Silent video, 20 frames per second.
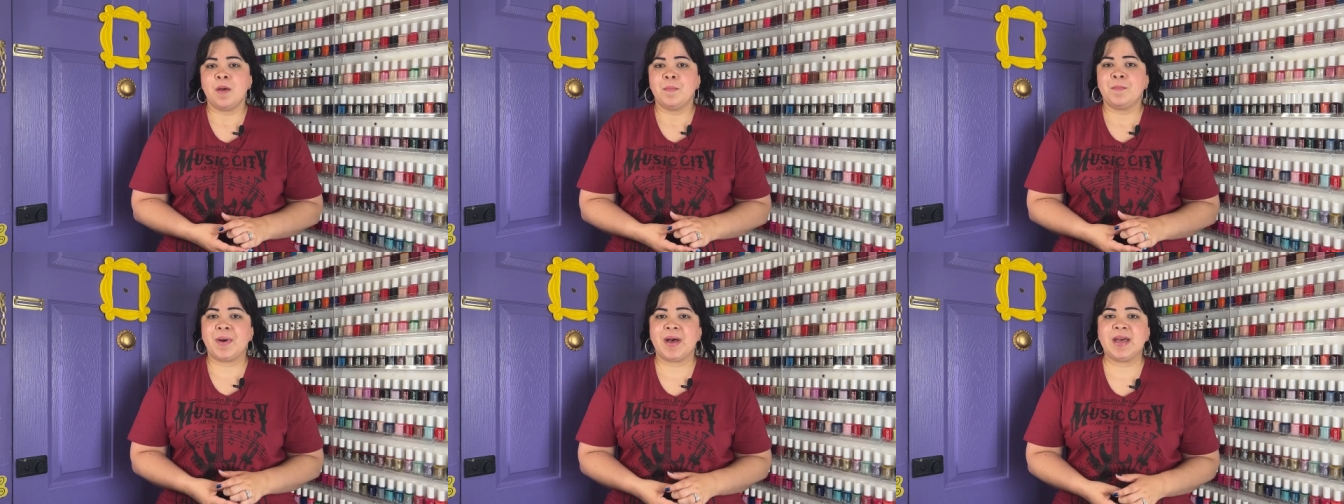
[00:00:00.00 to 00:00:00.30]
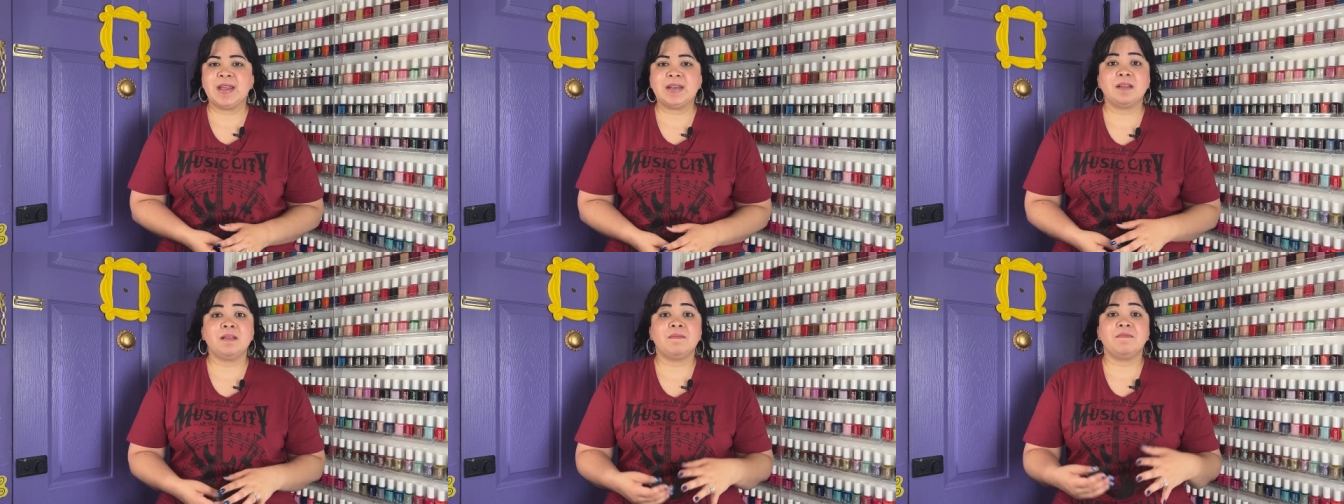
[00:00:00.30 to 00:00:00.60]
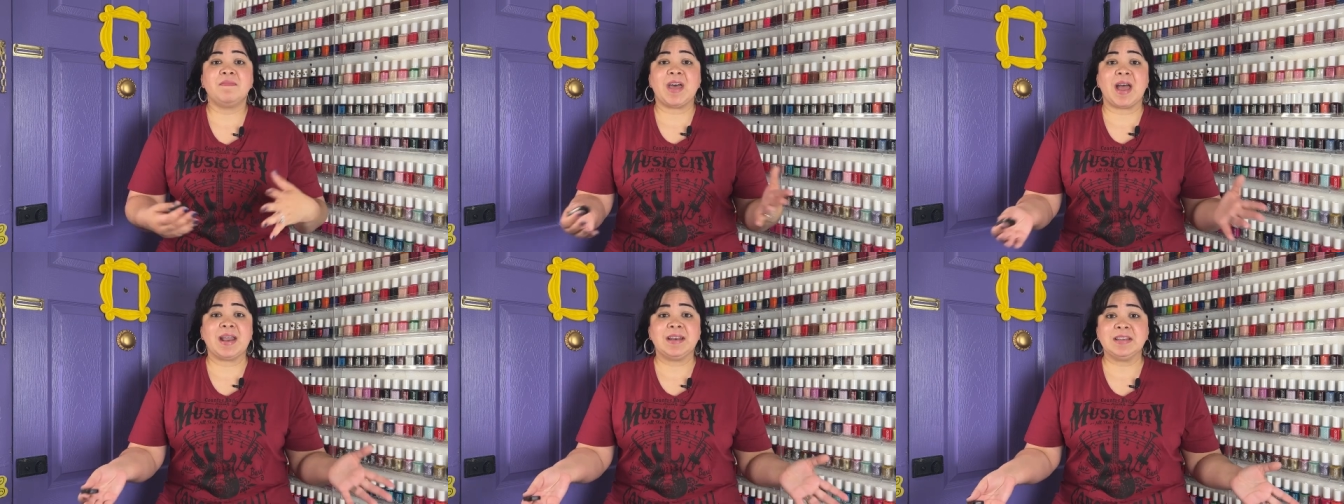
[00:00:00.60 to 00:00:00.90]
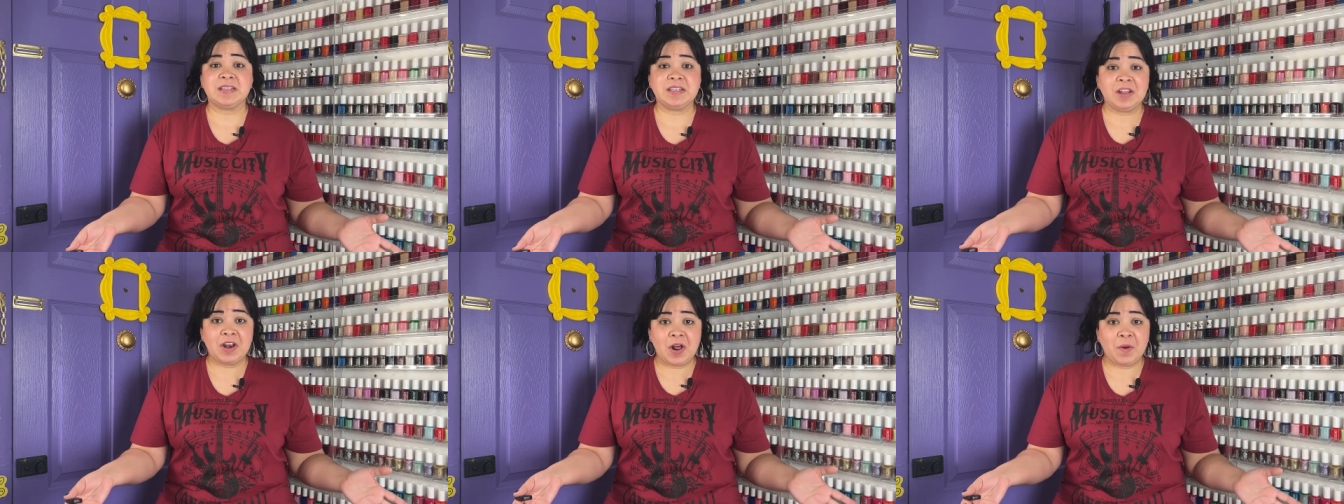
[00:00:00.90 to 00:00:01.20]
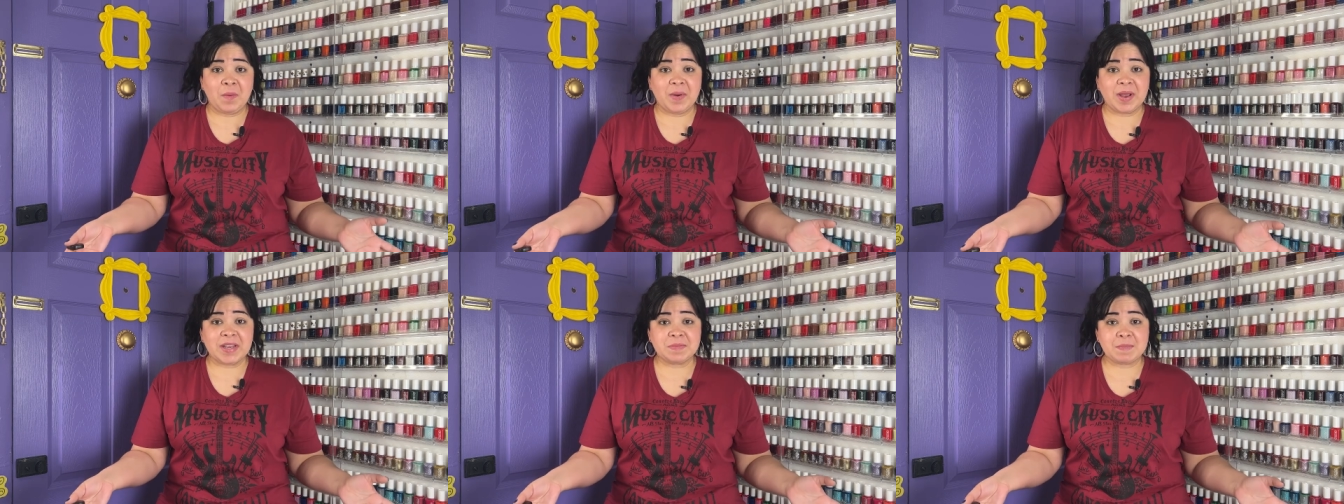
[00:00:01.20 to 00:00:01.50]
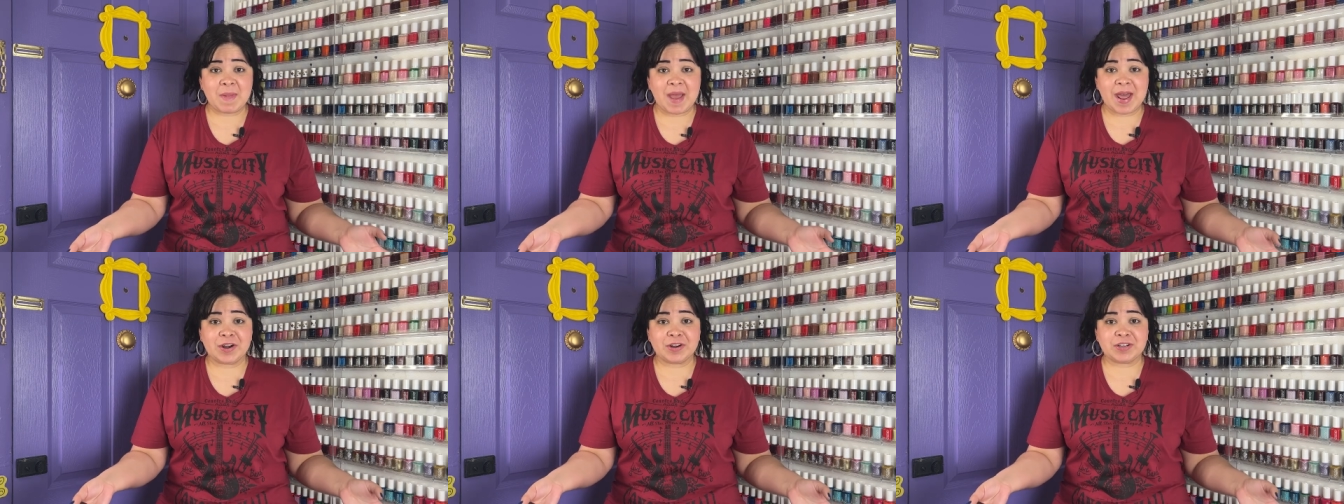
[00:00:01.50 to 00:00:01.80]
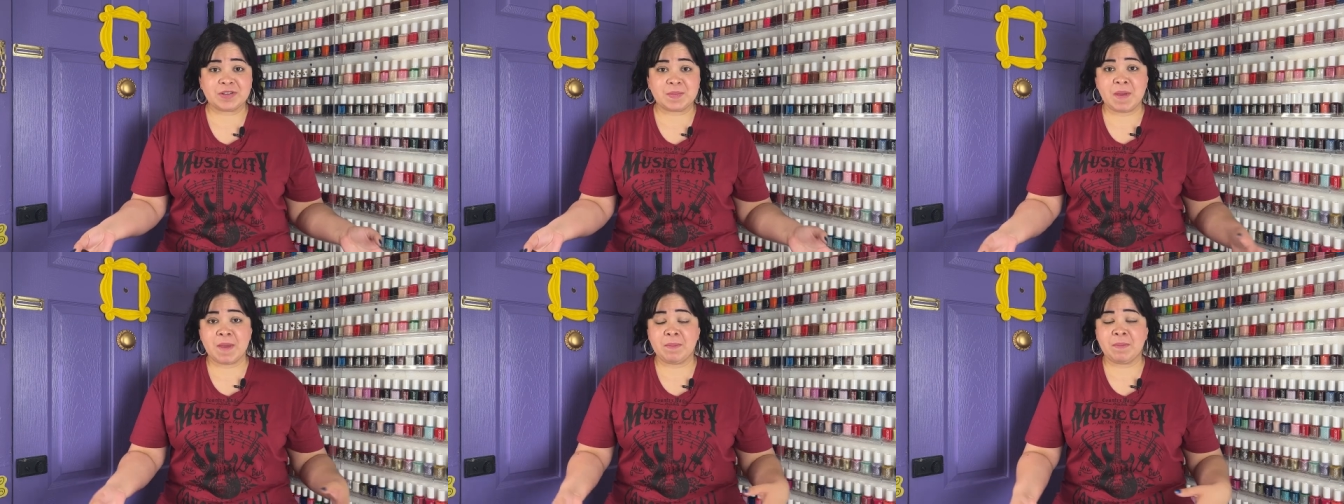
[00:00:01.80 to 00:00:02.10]
but that doesn't always matter
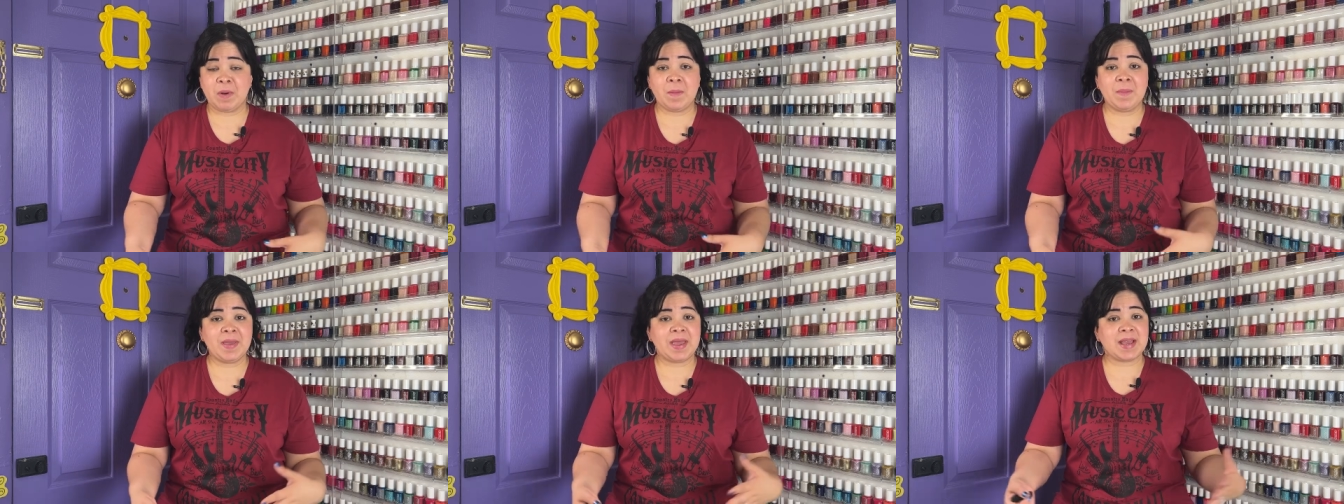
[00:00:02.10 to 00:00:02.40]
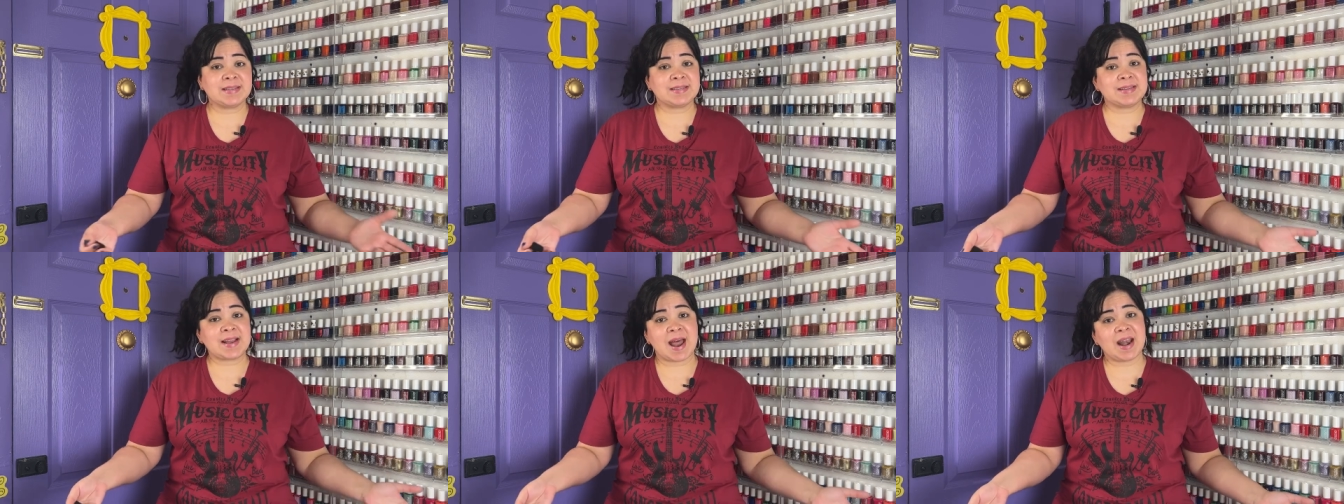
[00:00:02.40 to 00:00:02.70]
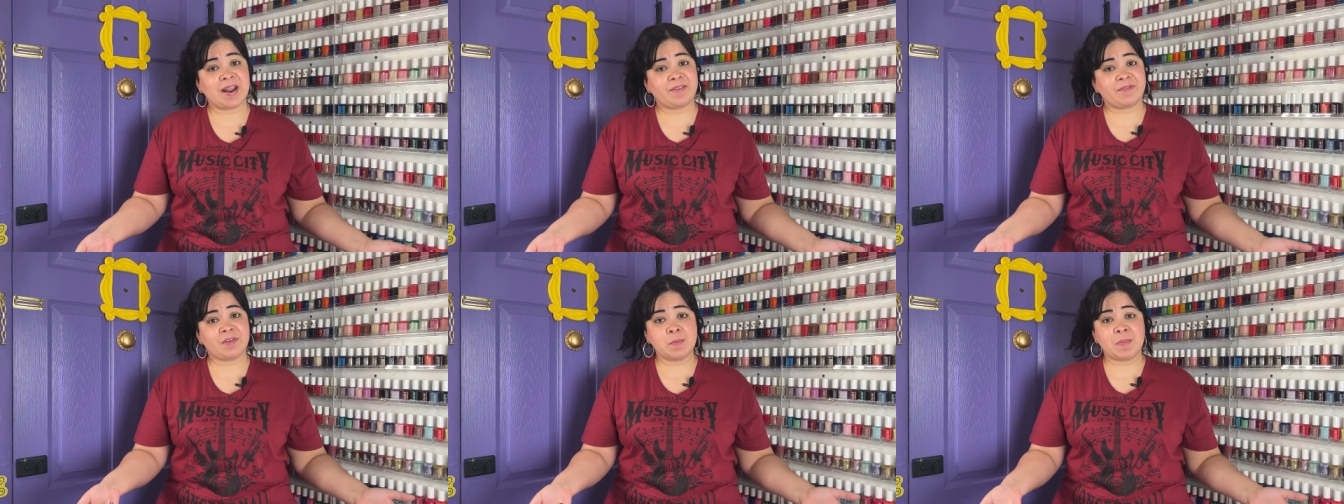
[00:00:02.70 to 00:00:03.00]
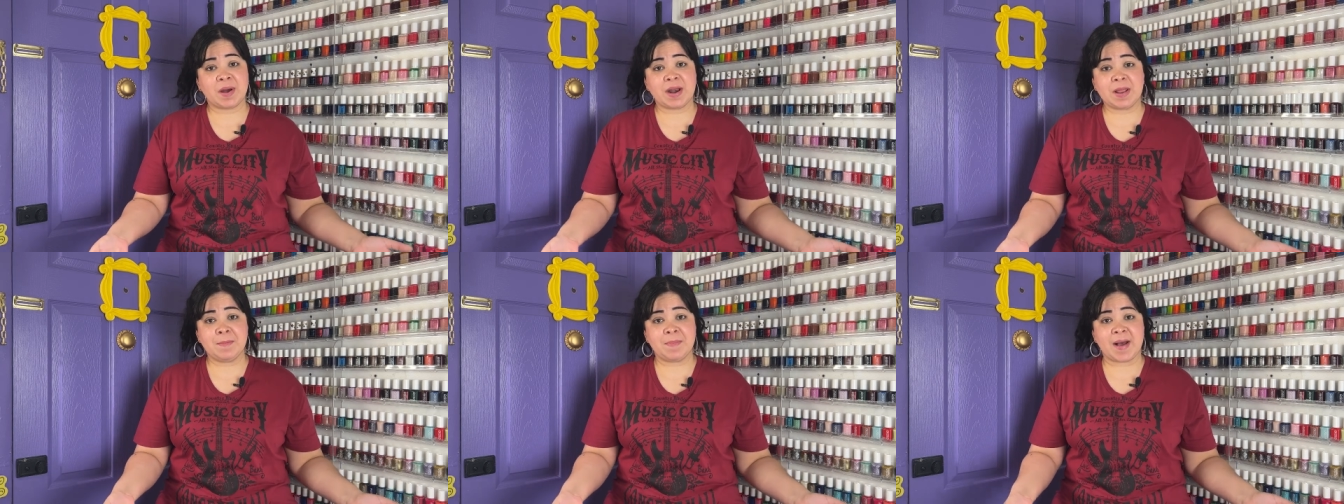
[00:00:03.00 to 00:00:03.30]
to people because not everybody